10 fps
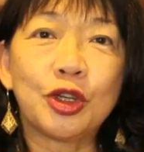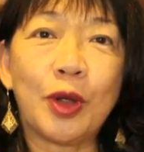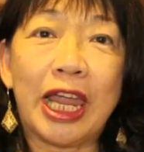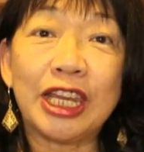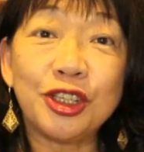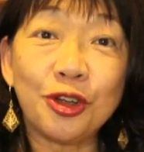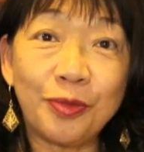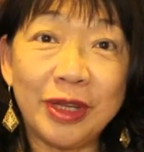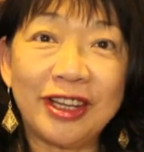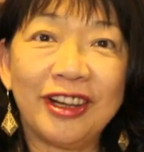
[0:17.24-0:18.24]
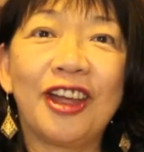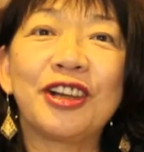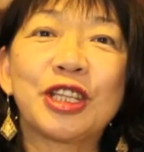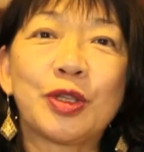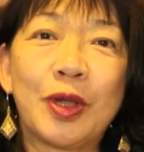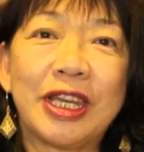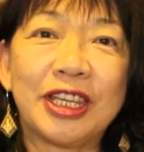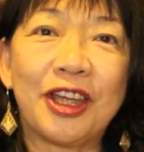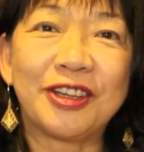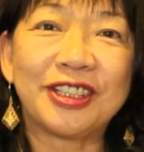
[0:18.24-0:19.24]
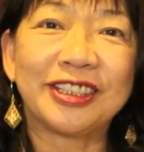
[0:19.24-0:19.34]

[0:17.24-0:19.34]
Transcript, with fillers: to end your meal on a sweet note.